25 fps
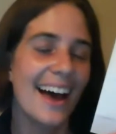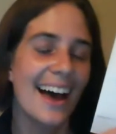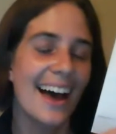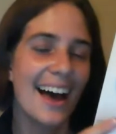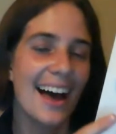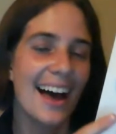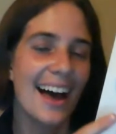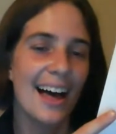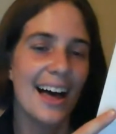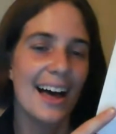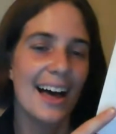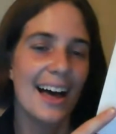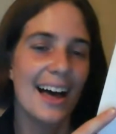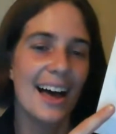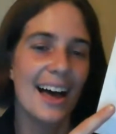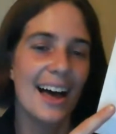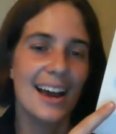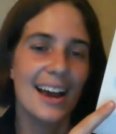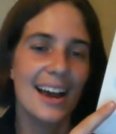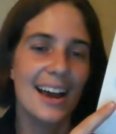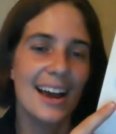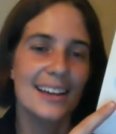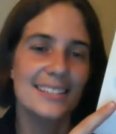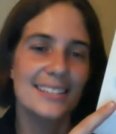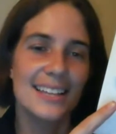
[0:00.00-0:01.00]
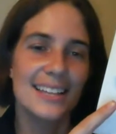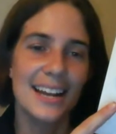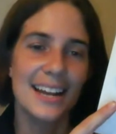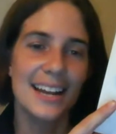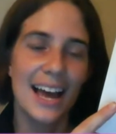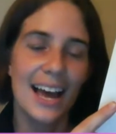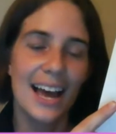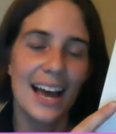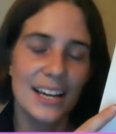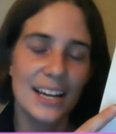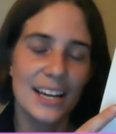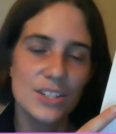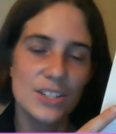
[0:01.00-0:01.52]
I said,
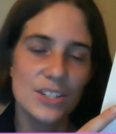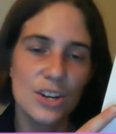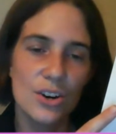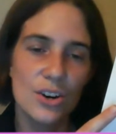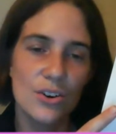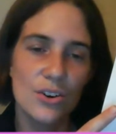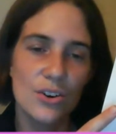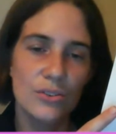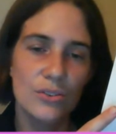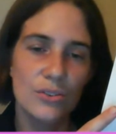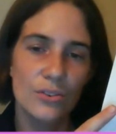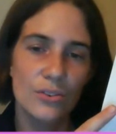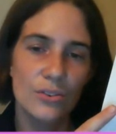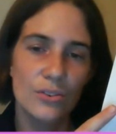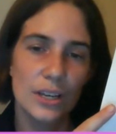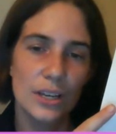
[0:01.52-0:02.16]
I don't